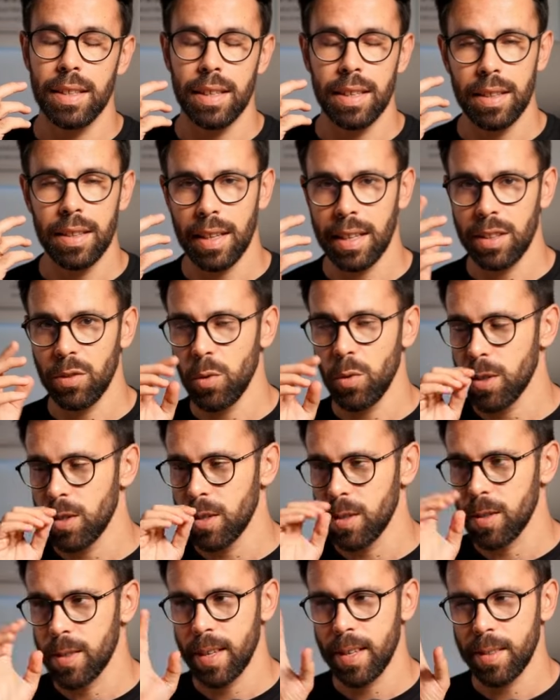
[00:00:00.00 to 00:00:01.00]
inline
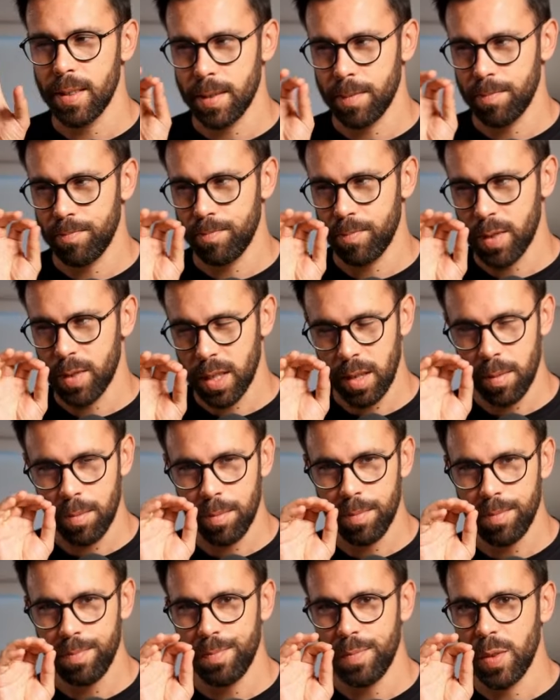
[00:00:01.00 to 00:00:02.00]
watches has
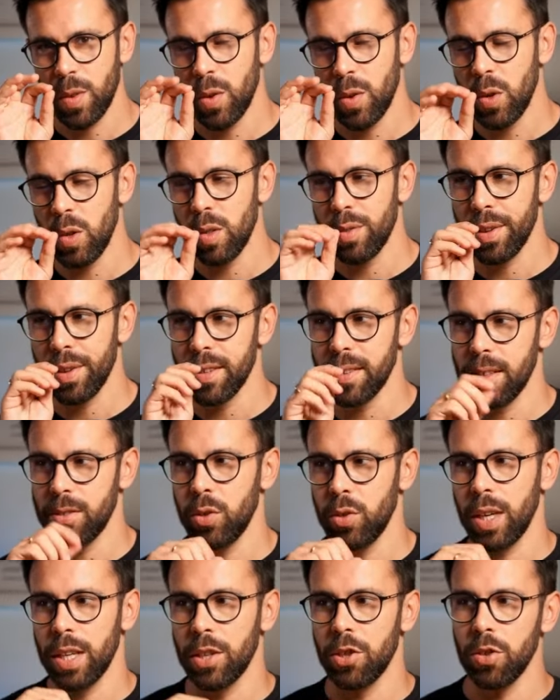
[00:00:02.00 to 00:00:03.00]
some cool things that
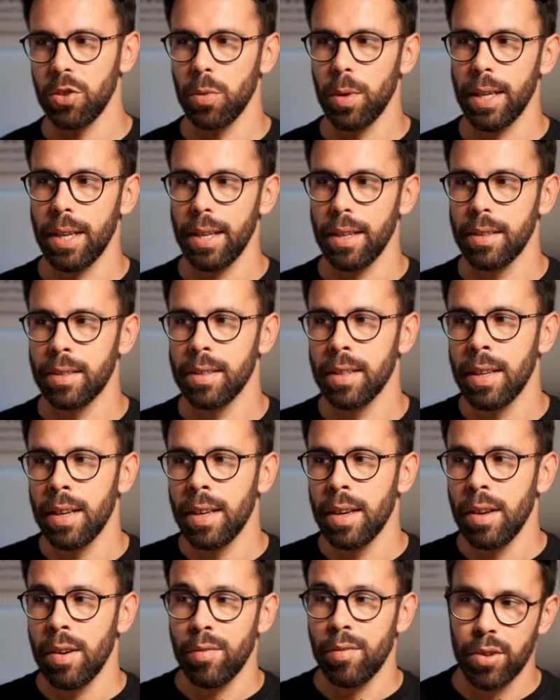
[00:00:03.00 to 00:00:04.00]
you can do with it.
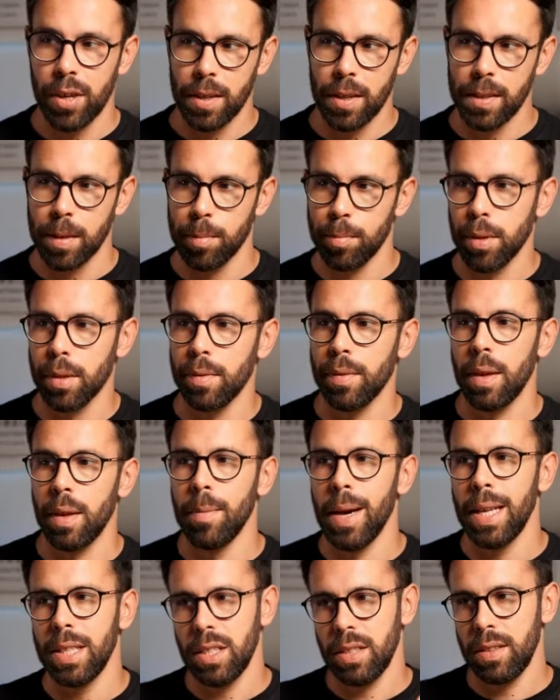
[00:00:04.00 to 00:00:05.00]
For example,
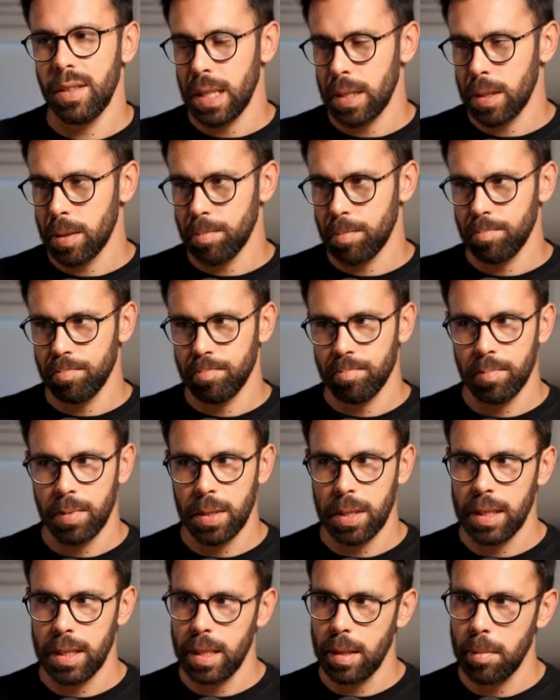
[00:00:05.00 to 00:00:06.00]
imagine this
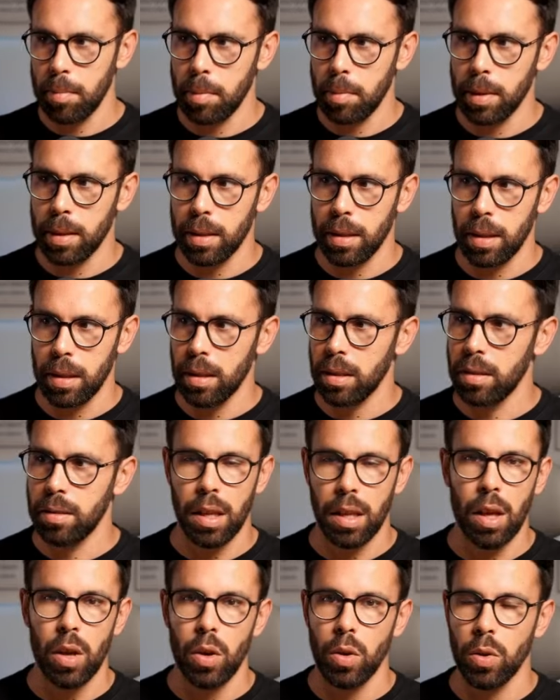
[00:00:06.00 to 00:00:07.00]
simple
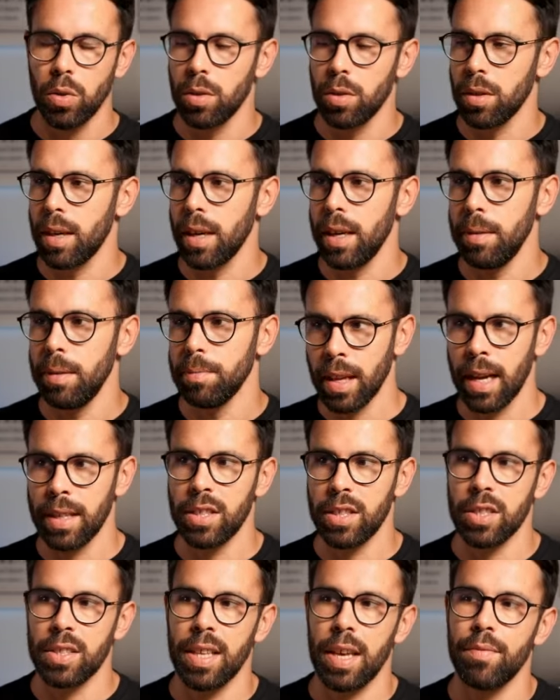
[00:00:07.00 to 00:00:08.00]
code, okay? I
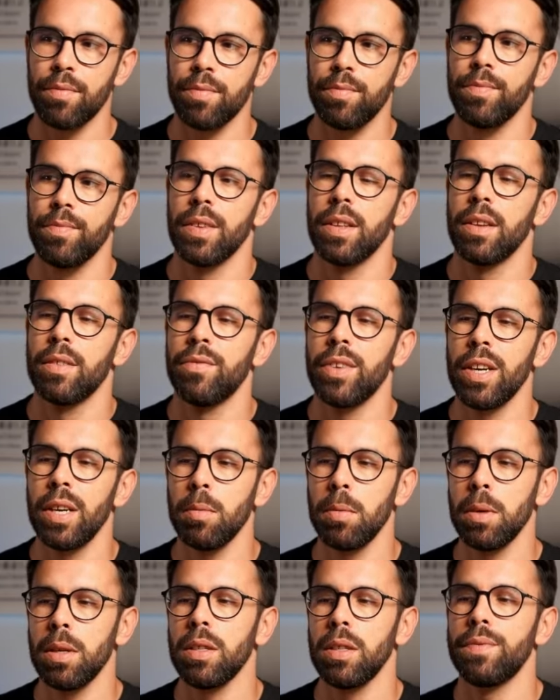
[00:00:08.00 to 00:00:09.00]
just have a
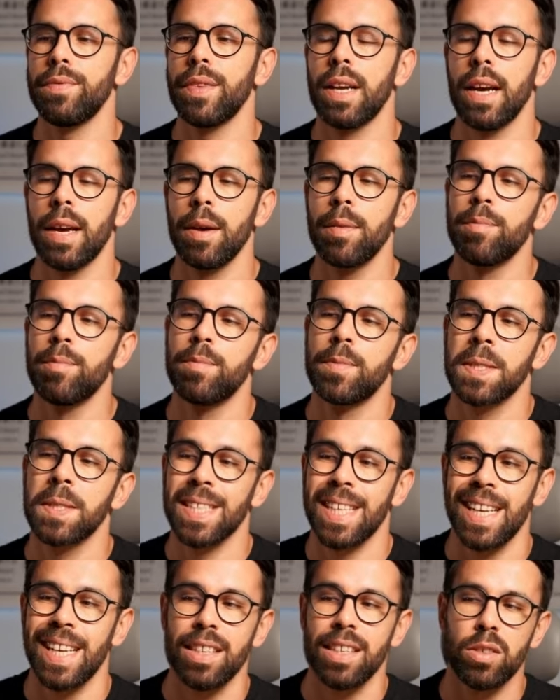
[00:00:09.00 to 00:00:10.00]
variable that I
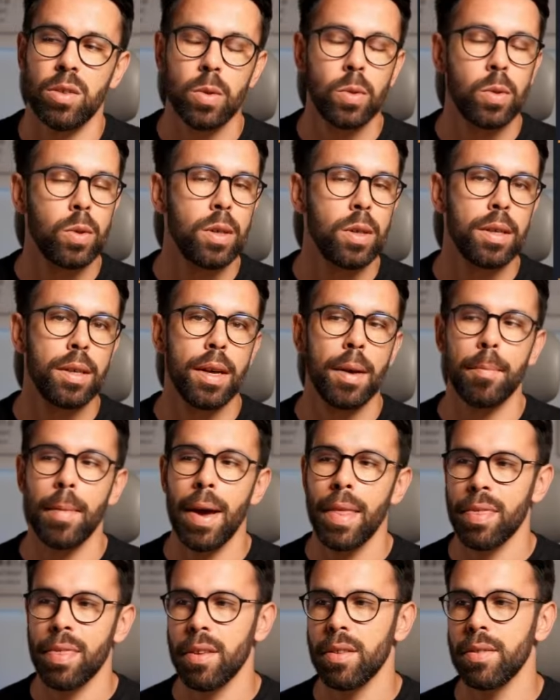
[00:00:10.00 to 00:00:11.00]
send to a
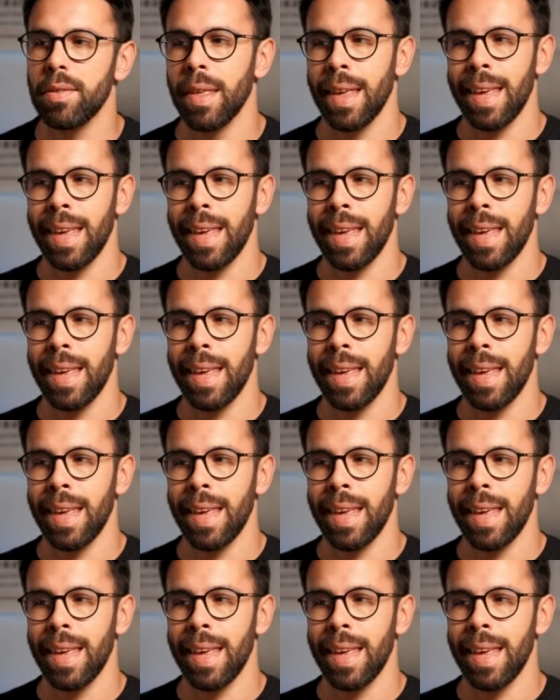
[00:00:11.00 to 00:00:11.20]
method,